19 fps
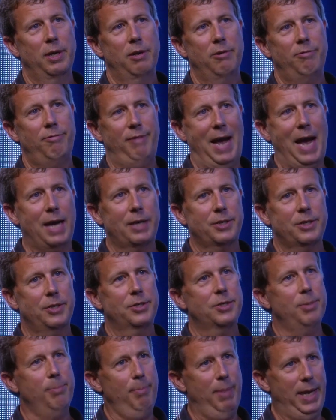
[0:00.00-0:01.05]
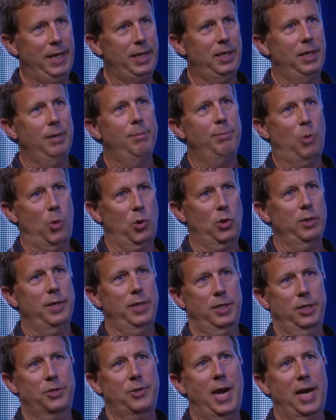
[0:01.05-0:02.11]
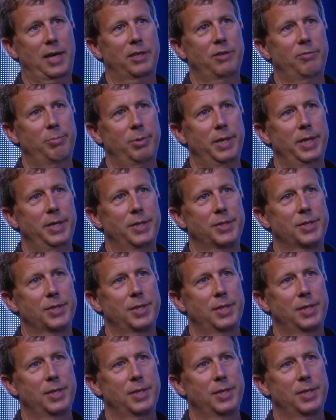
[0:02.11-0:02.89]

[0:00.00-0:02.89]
factor to making Portland an attractive place.